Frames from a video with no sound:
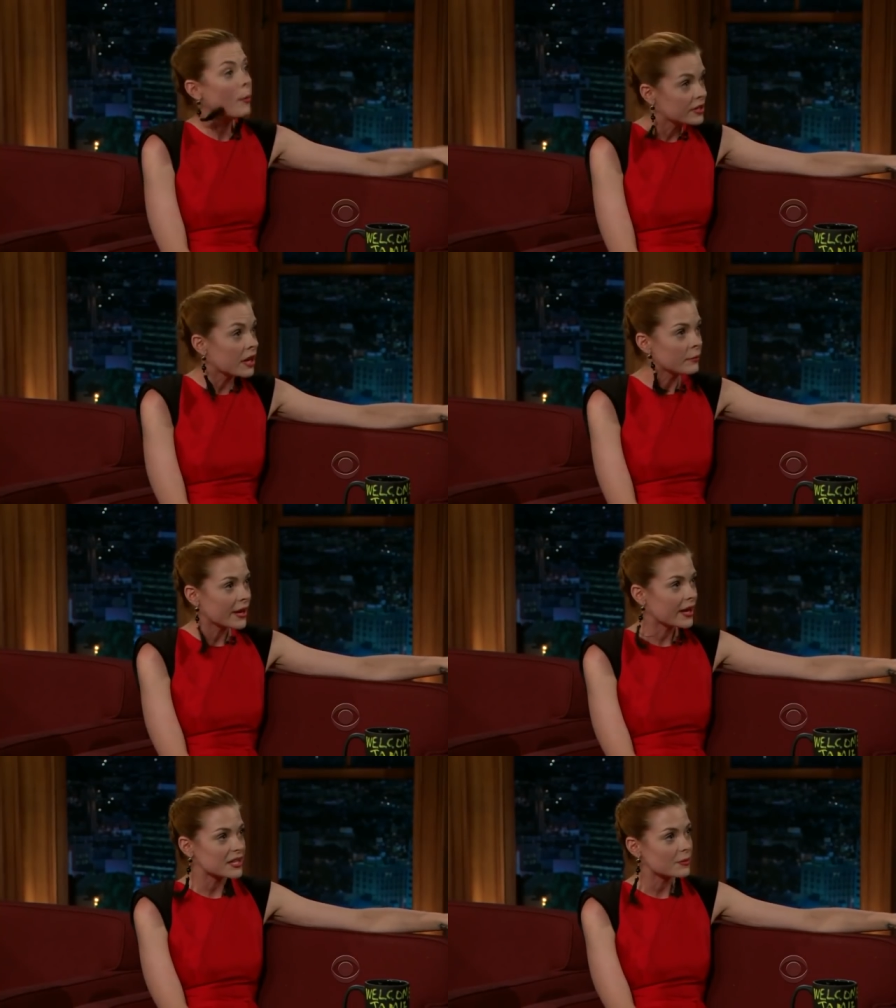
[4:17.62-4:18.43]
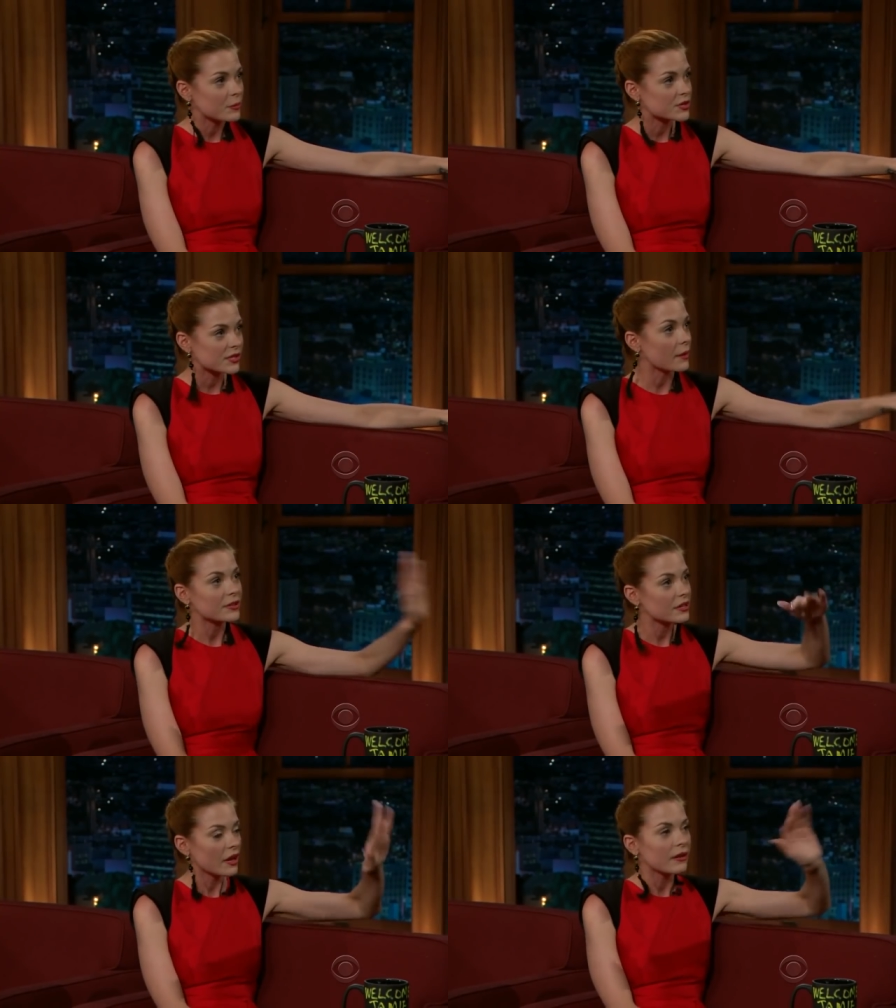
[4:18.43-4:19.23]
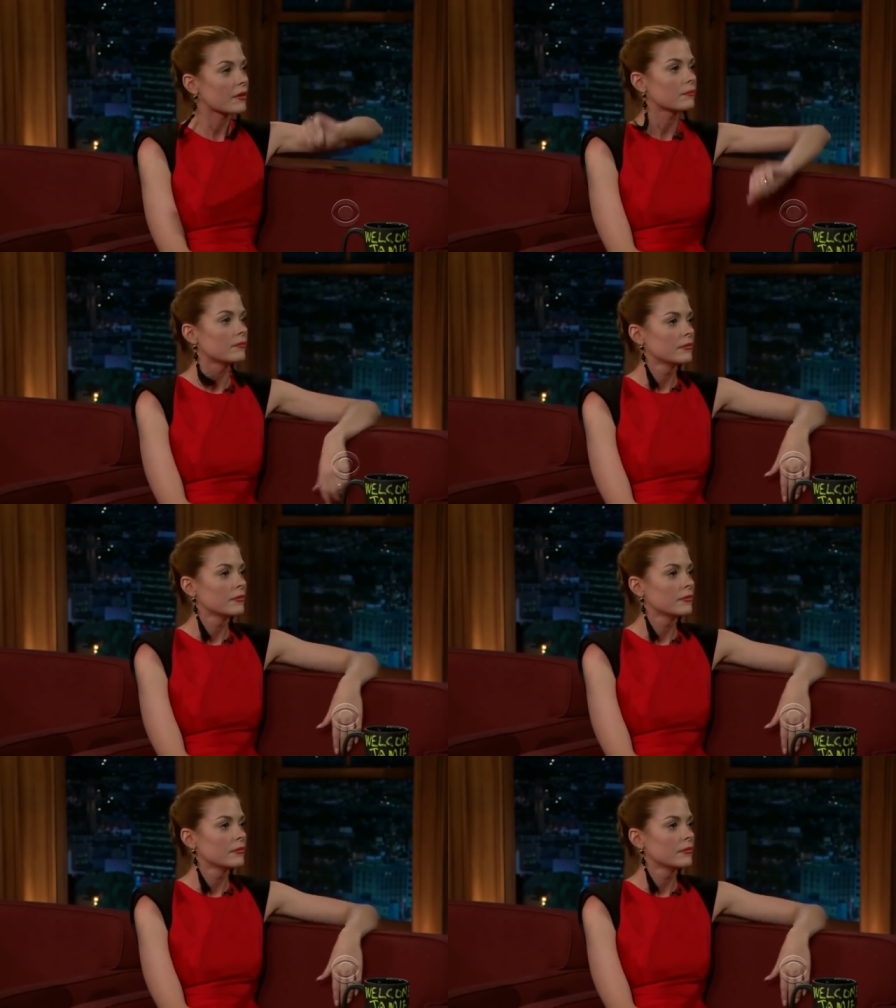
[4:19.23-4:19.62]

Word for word: none of my cast members slept. None of them.